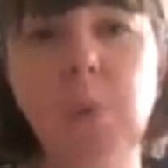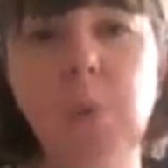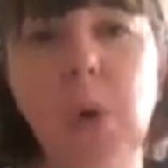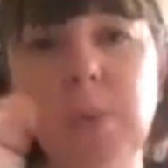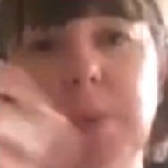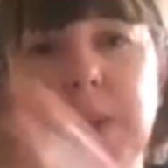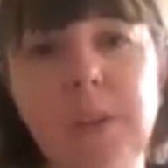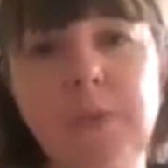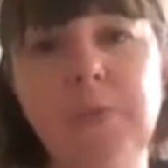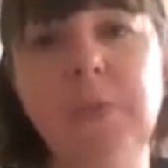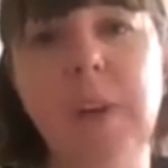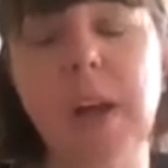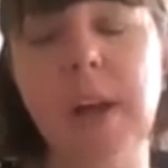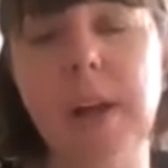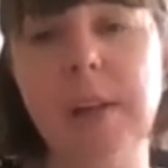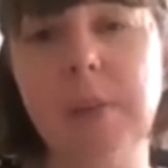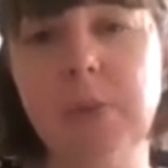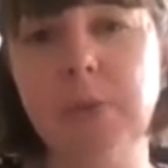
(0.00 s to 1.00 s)
what we've
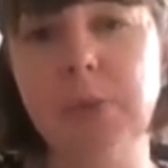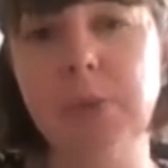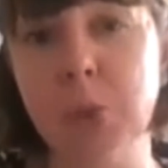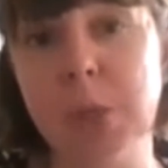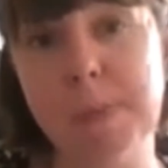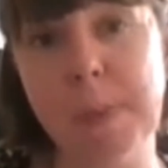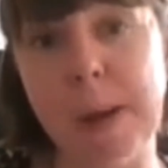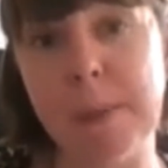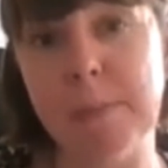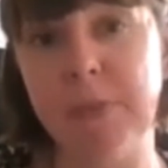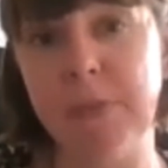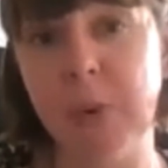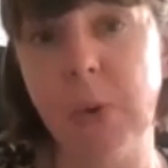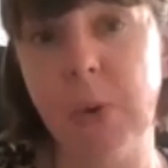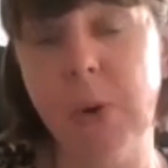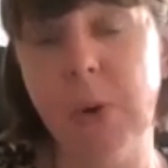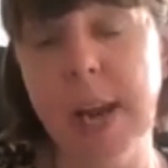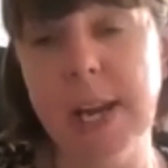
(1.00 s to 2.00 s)
talked about
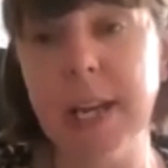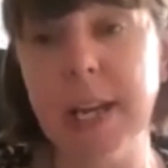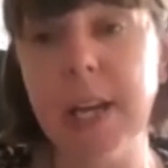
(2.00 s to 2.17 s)
before and